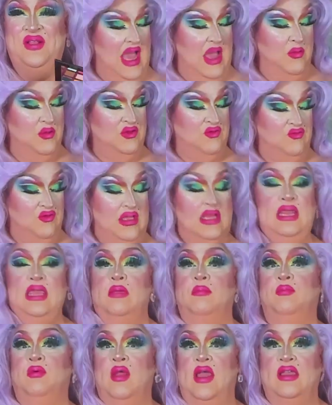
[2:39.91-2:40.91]
I was really
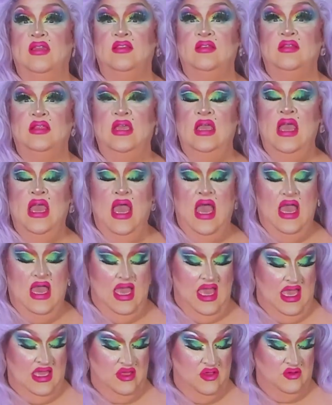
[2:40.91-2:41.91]
impressed.
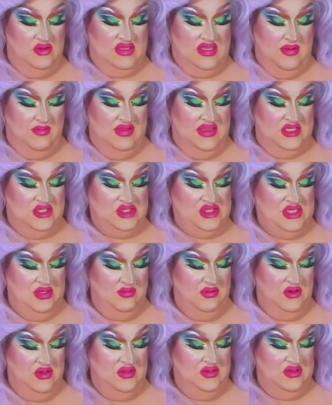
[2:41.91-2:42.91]
I used some of the
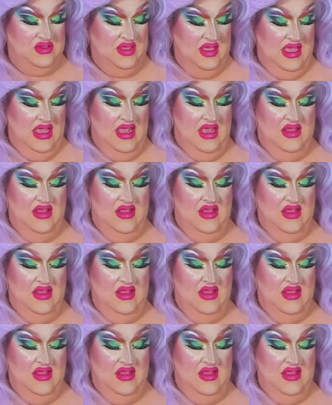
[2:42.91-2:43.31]
shimmers.